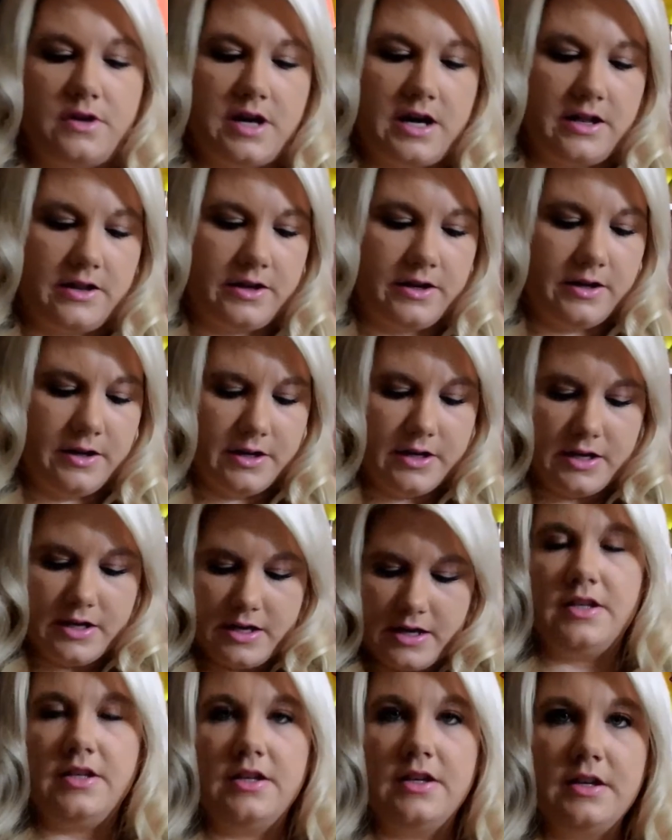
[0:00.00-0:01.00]
color.
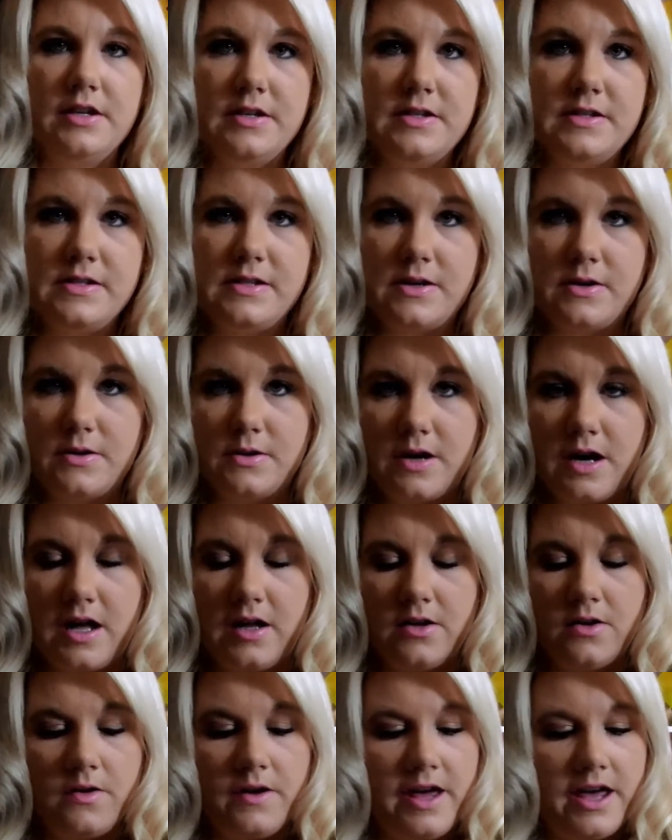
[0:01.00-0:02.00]
So
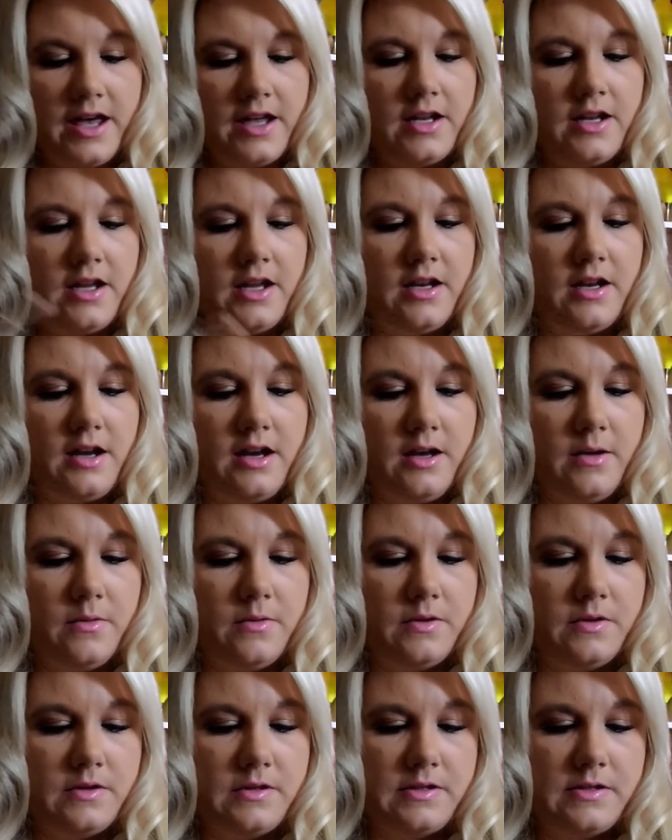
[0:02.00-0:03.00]
I'll go ahead and I
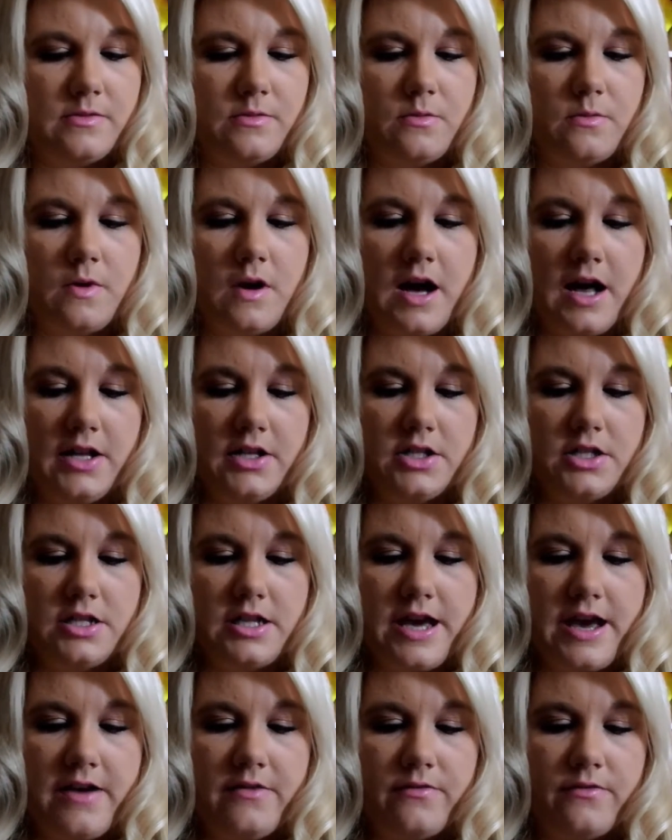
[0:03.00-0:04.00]
will swatch
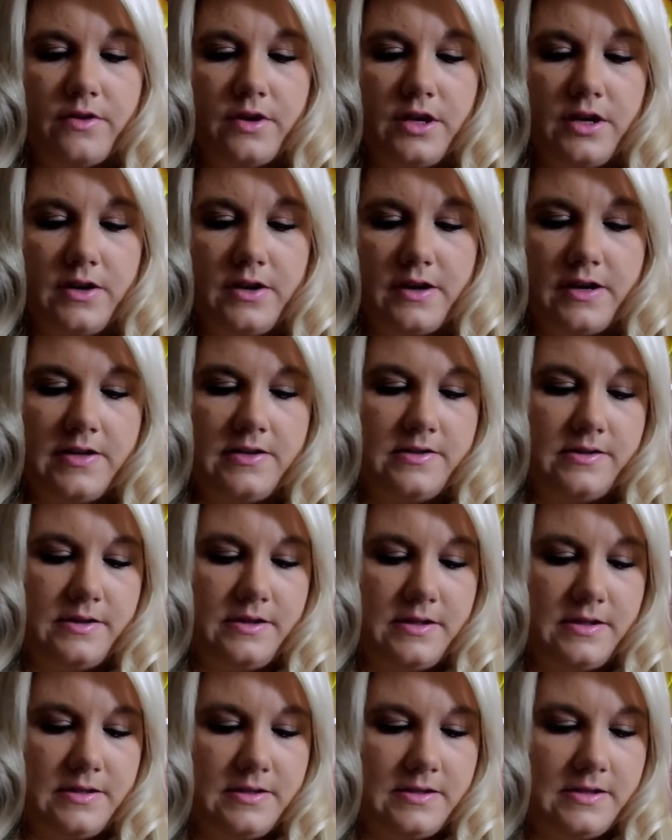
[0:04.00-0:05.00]
that for you guys so
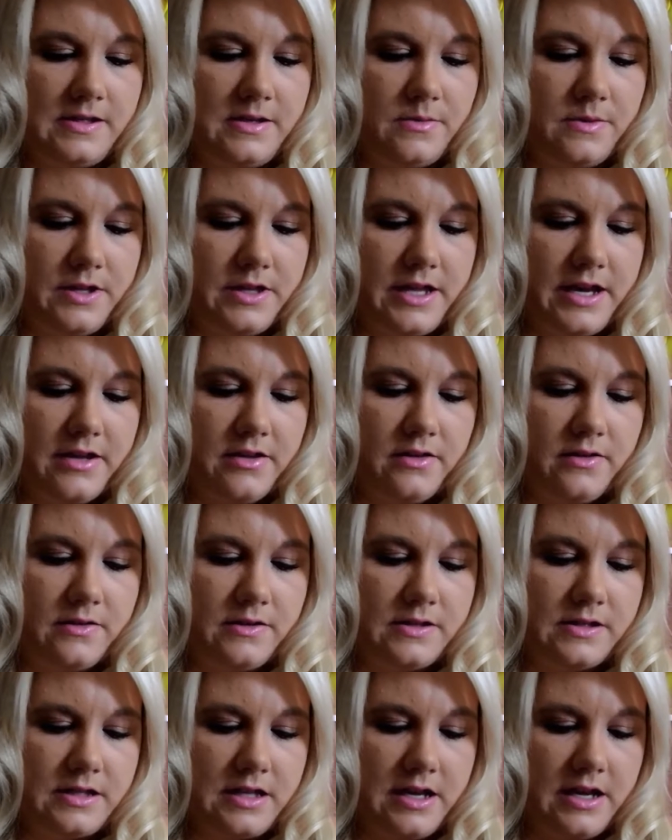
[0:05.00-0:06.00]
you can see what that
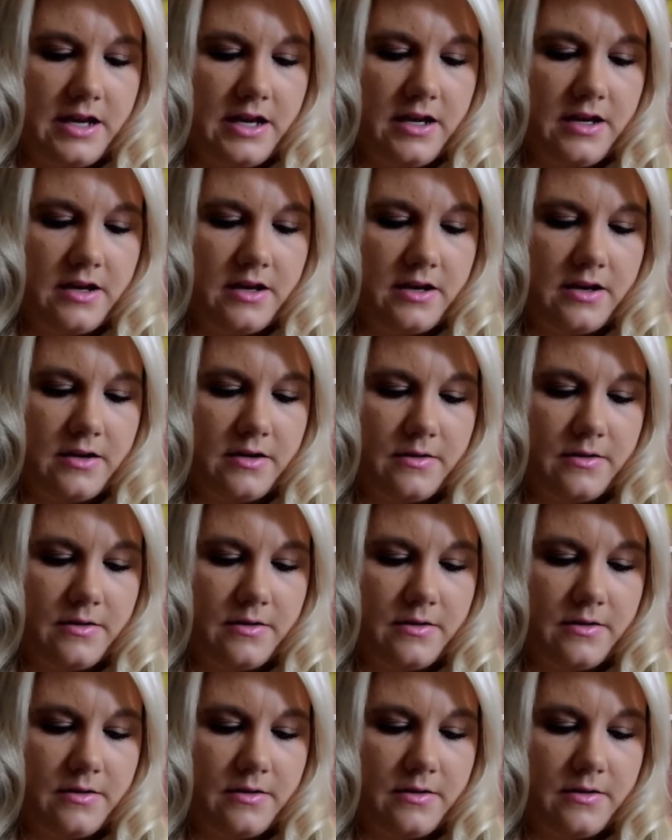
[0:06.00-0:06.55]
looks like.